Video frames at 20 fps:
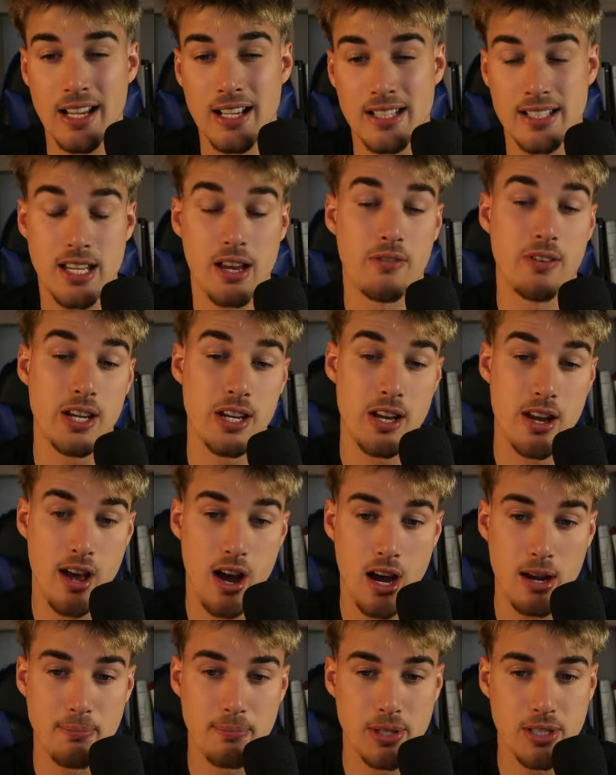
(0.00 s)

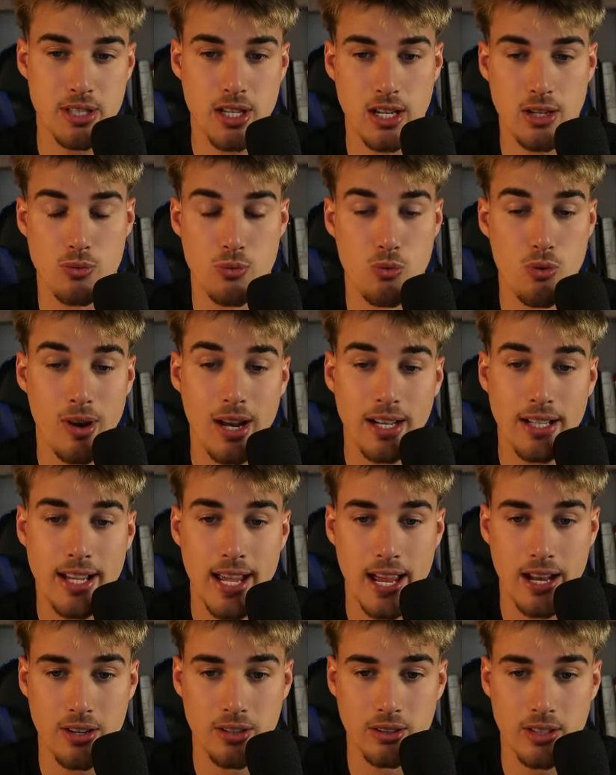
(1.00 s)
79% red
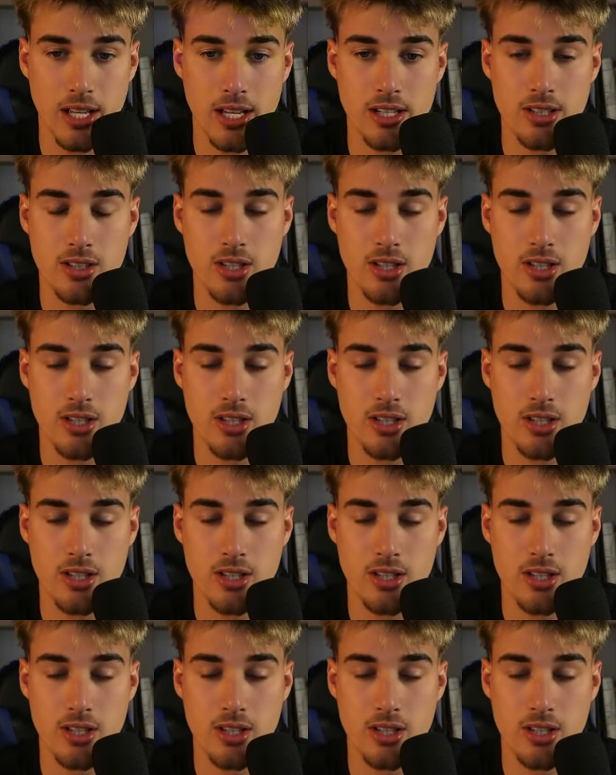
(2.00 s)
candle day.